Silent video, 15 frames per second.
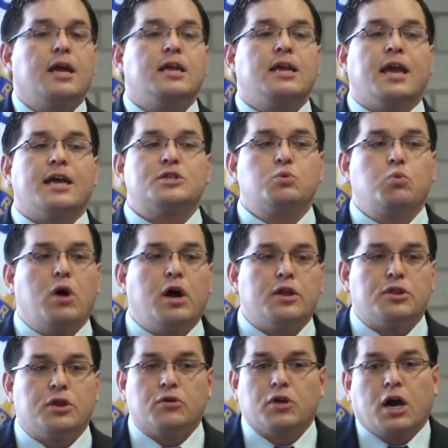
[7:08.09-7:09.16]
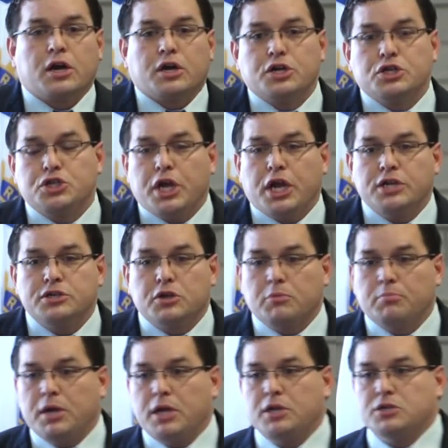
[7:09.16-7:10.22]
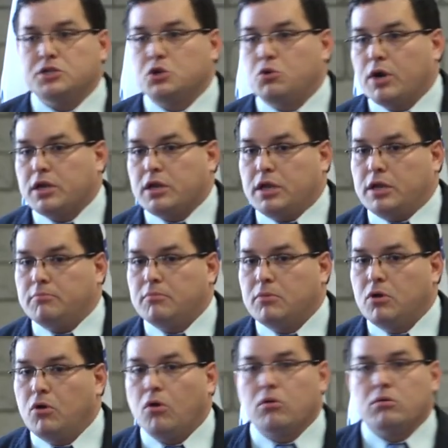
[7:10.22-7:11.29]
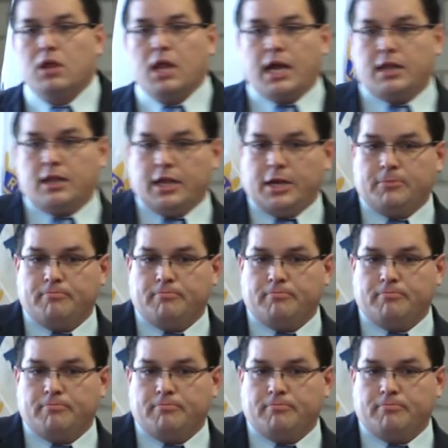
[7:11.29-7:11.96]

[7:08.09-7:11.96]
Guess what? They're not going to change their opinions quickly or lightly.